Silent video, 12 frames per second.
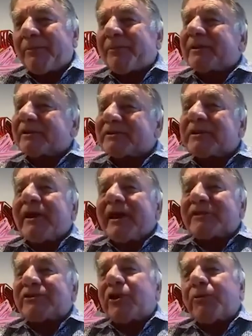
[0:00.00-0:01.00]
but
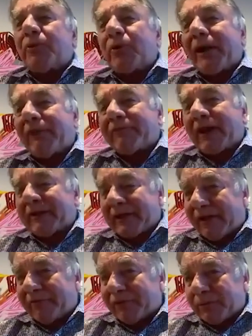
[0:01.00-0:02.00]
it's no more
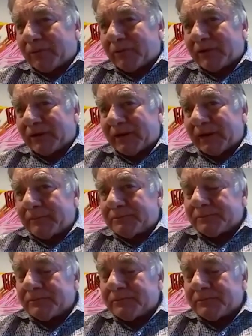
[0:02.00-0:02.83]
uncomfortable than that.